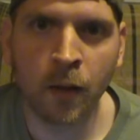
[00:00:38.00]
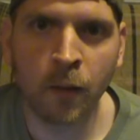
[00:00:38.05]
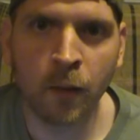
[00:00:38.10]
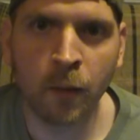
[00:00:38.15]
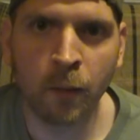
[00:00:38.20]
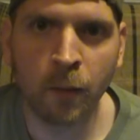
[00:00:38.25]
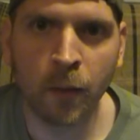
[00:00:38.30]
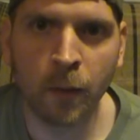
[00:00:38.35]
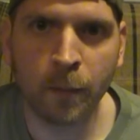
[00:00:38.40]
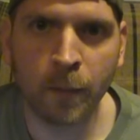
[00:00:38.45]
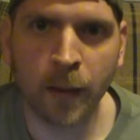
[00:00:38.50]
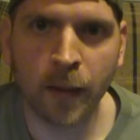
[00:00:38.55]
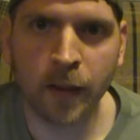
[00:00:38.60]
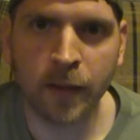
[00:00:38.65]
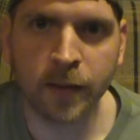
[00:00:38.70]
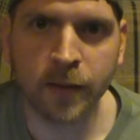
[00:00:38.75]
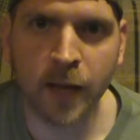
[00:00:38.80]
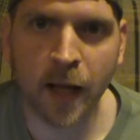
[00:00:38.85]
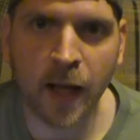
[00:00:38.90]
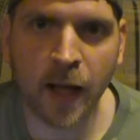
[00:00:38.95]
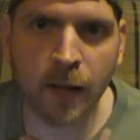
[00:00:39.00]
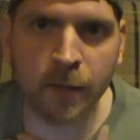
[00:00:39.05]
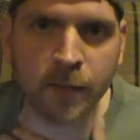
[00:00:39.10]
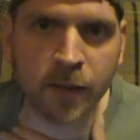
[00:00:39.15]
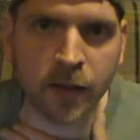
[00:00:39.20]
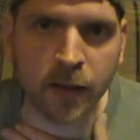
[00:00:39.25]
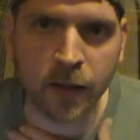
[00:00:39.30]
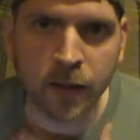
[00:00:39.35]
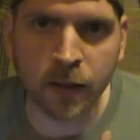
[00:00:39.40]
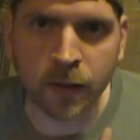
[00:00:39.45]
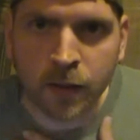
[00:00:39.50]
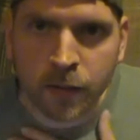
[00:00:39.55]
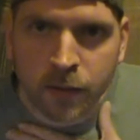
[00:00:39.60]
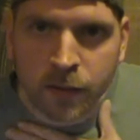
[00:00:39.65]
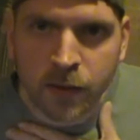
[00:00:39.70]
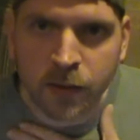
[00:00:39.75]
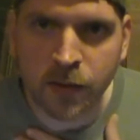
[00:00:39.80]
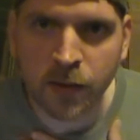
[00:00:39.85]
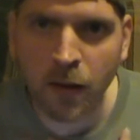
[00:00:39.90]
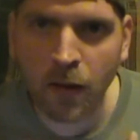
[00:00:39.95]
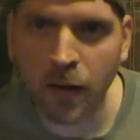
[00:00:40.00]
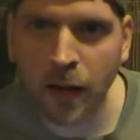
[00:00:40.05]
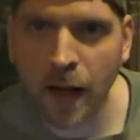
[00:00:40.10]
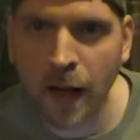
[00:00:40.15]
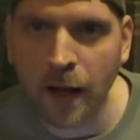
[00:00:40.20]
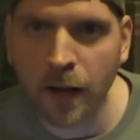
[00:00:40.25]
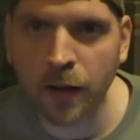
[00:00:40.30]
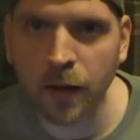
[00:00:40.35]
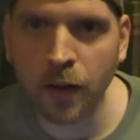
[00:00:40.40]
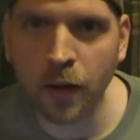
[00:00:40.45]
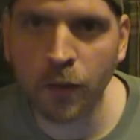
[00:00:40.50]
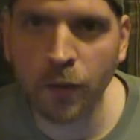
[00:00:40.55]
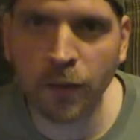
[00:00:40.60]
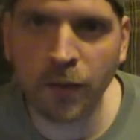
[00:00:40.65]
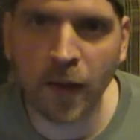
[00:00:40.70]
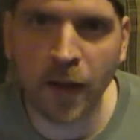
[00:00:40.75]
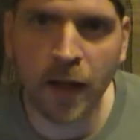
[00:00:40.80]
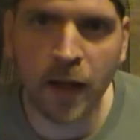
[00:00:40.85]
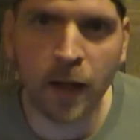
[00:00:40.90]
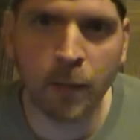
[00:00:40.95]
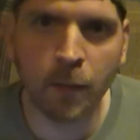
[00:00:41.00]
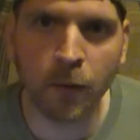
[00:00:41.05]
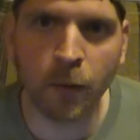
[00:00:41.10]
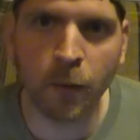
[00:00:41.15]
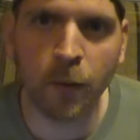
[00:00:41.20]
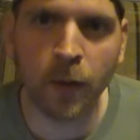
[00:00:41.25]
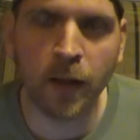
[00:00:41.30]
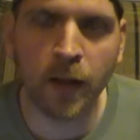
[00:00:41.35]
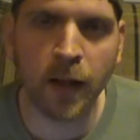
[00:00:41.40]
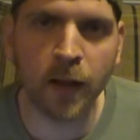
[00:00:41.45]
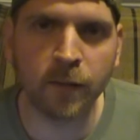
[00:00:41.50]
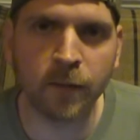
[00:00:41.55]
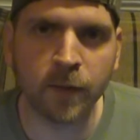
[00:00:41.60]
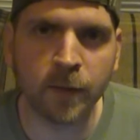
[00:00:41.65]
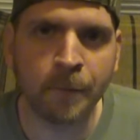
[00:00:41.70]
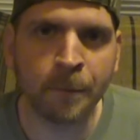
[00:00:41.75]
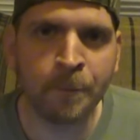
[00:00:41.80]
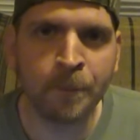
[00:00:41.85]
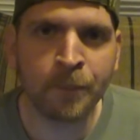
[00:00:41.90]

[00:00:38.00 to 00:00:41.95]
What better time to start out a new theme or whatever.